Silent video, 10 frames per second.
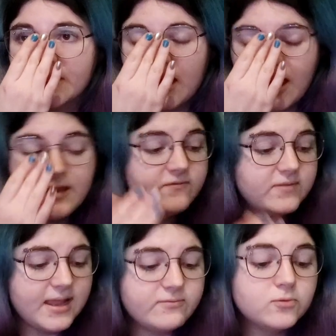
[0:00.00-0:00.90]
I've
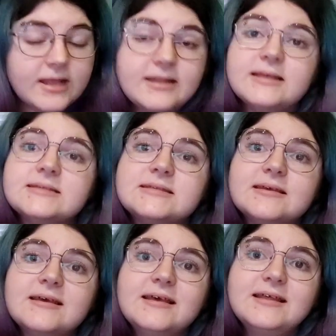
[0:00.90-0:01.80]
never read this.
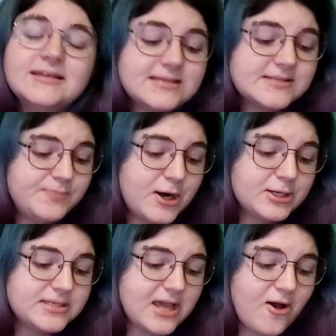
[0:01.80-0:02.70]
This is
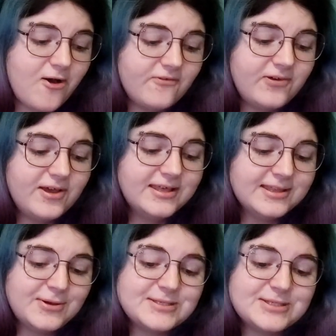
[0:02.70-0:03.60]
part of
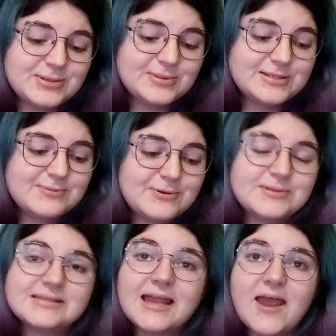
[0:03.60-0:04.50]
those children's
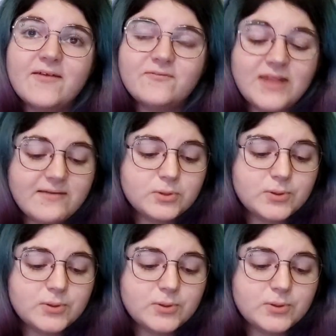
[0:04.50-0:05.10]
books that I've never